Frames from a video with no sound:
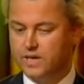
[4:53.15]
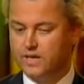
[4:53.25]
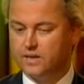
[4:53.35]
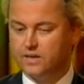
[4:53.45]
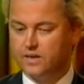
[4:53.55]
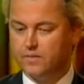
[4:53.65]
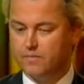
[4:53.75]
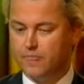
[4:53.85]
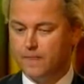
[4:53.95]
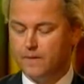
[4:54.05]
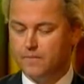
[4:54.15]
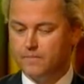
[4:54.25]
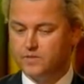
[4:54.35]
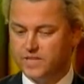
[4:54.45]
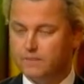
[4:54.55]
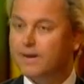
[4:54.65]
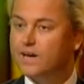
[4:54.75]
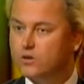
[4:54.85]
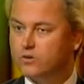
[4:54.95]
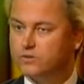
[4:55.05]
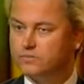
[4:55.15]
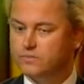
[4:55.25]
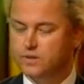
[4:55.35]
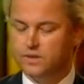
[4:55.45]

are set by a court.